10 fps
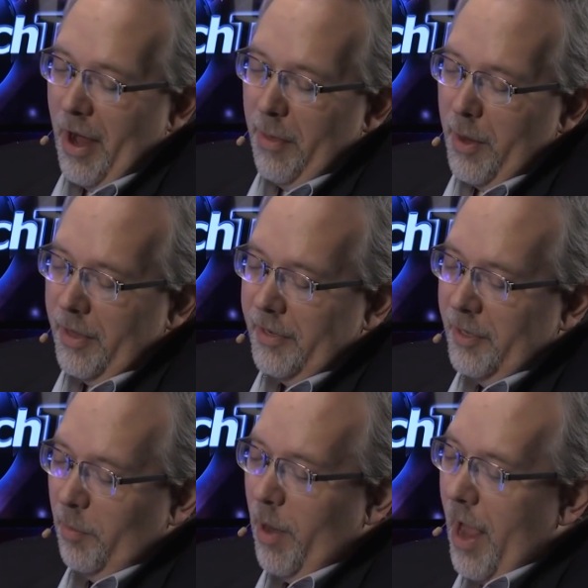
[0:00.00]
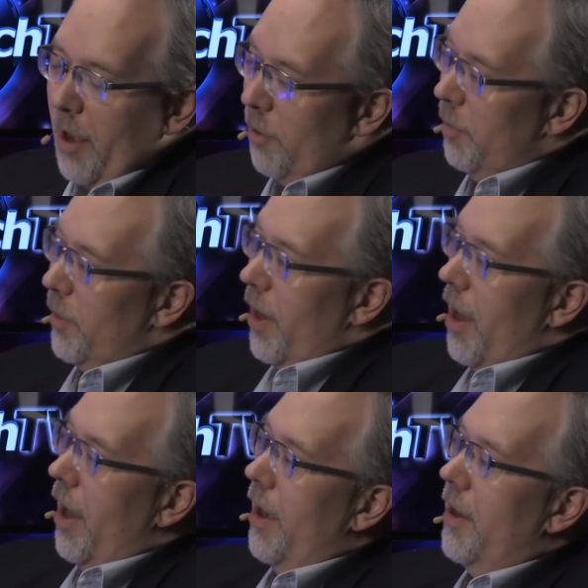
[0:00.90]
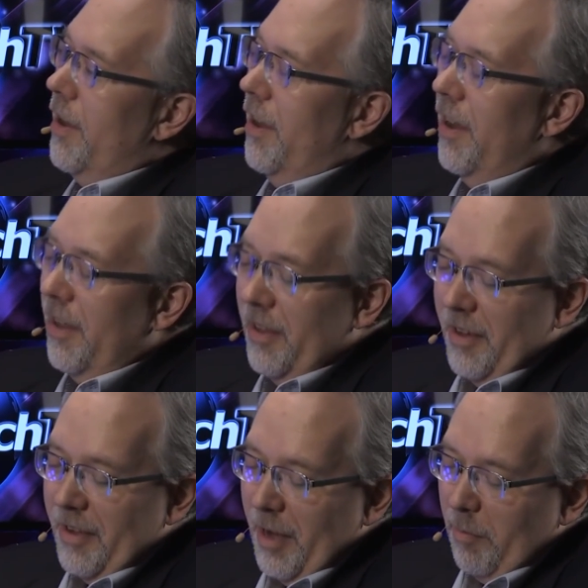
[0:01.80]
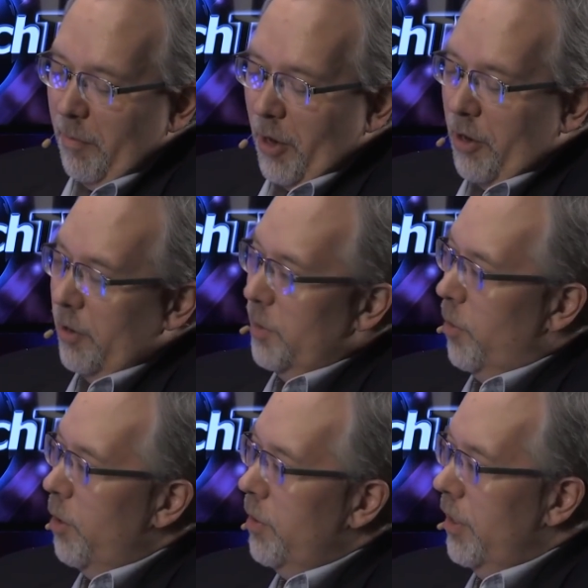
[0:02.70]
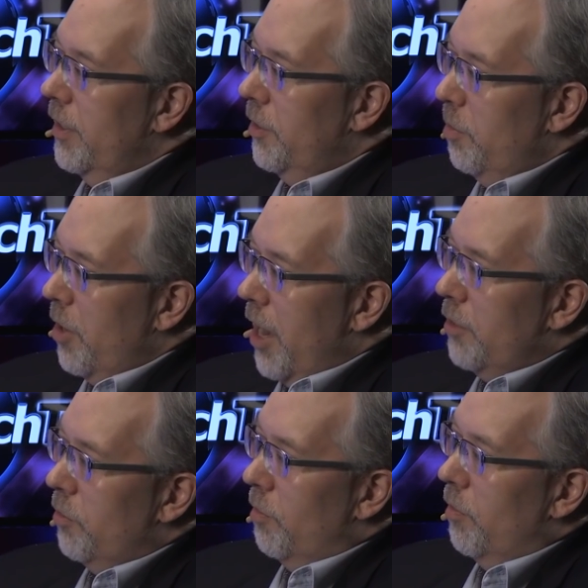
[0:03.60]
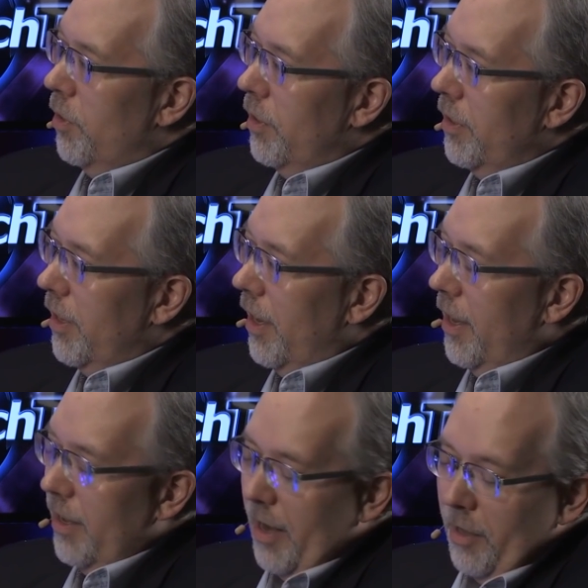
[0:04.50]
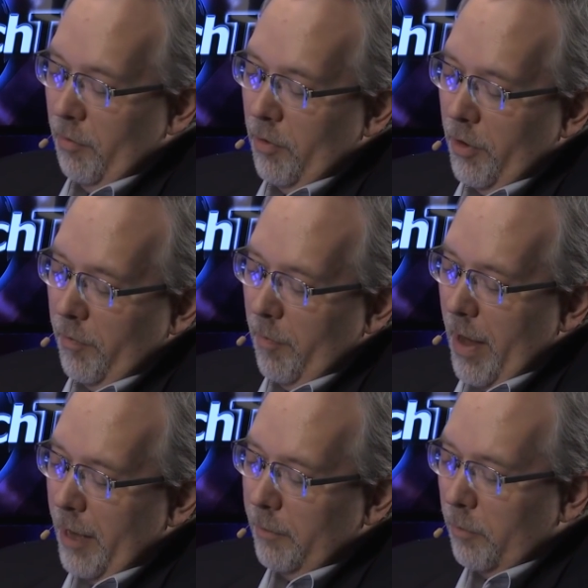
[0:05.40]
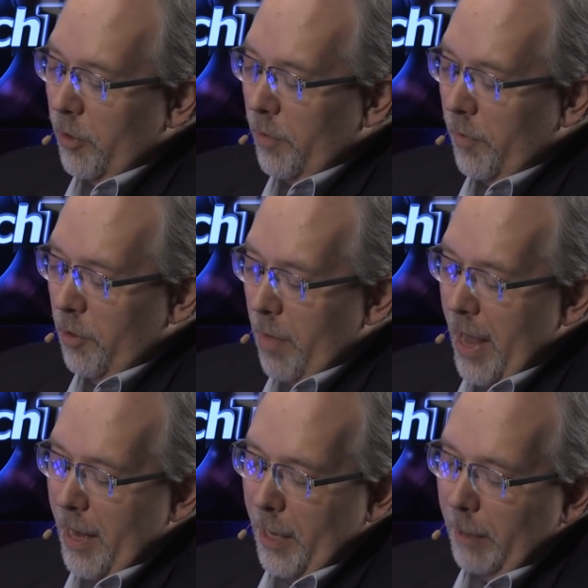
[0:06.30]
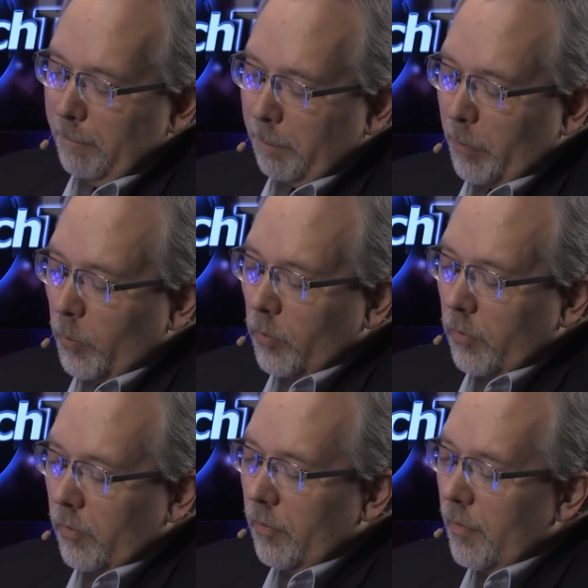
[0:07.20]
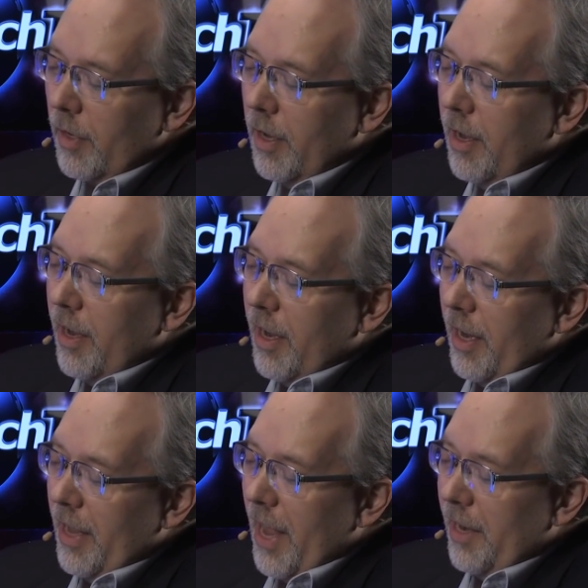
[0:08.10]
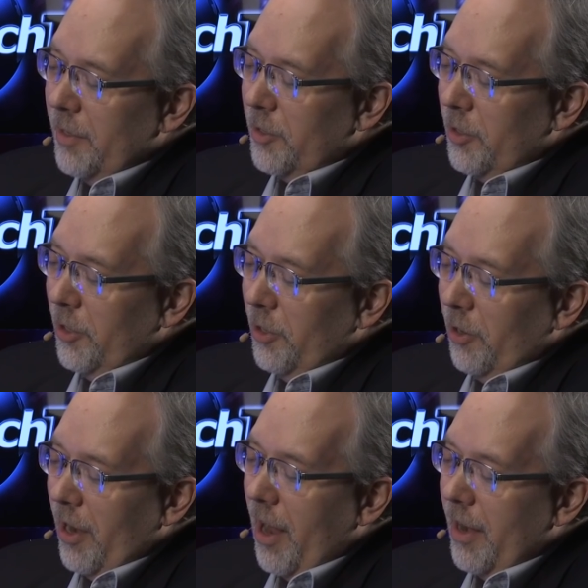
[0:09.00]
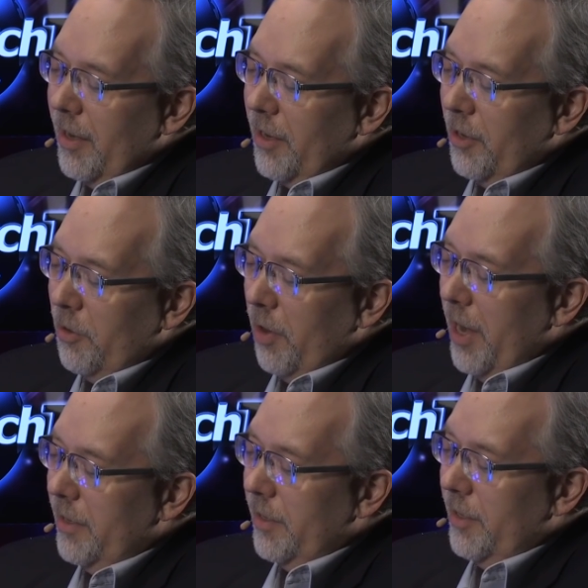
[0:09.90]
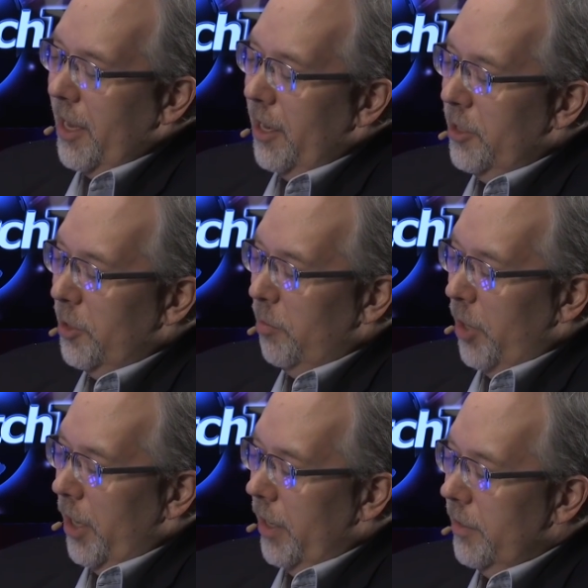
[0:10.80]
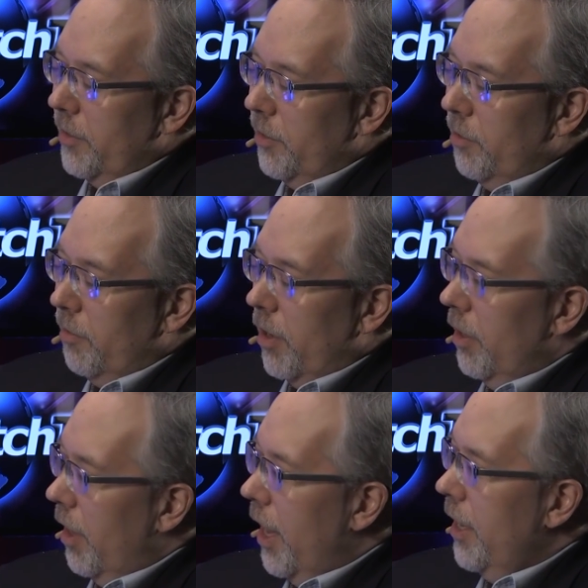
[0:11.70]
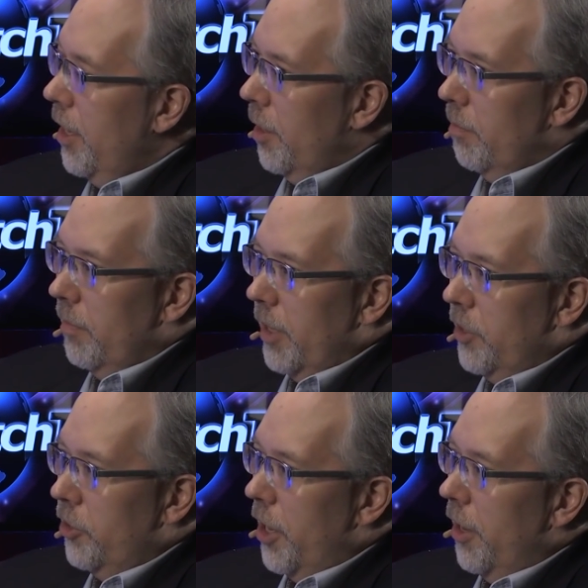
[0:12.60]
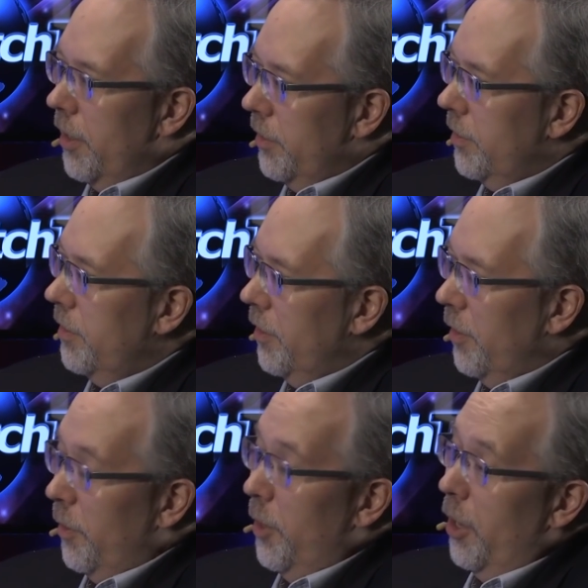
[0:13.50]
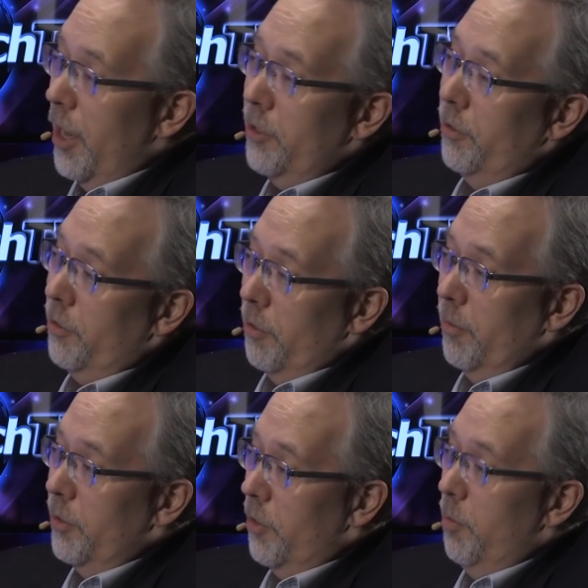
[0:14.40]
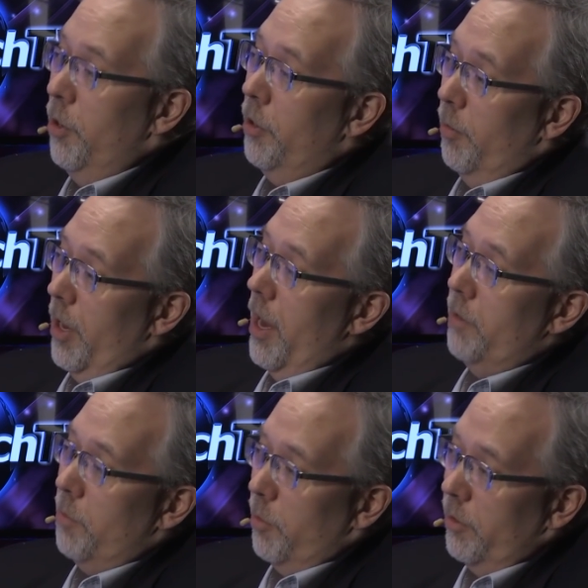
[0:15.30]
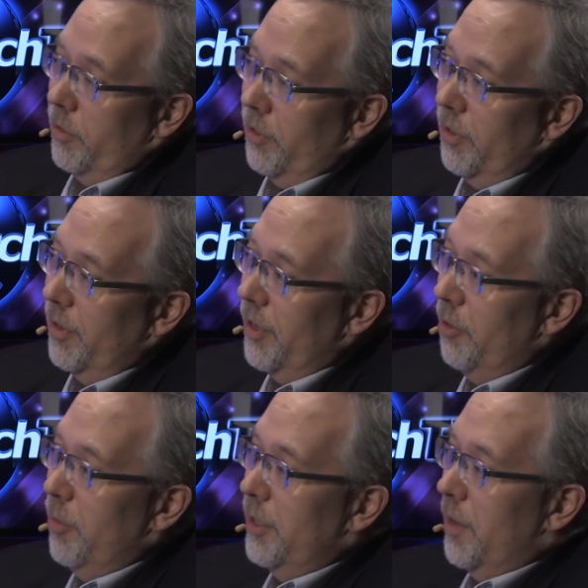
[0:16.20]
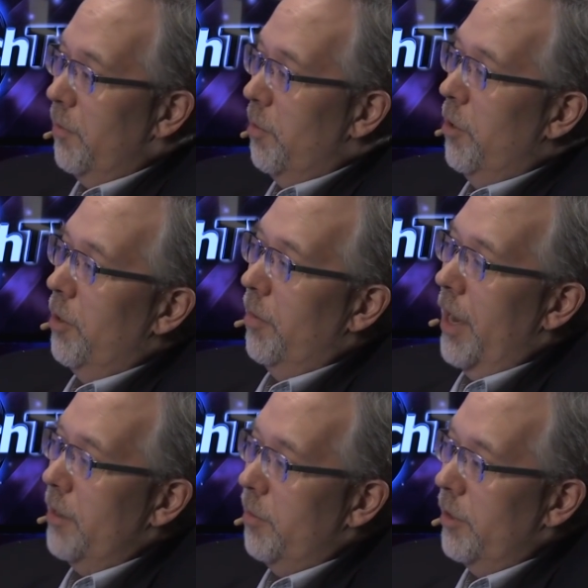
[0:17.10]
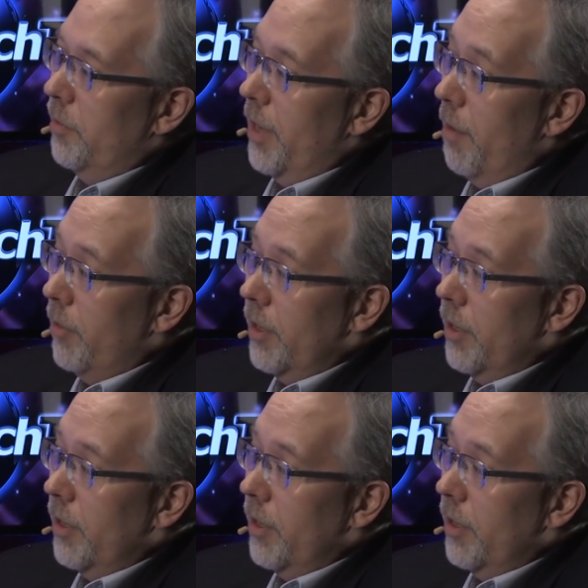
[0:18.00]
I think this is a pattern with God that occurs both in the supernatural world and the world of men, the world of humanity. And that is, God creates intelligent beings who are like him. They share his, the theological term is communicable attributes. Humans have communicable attributes without.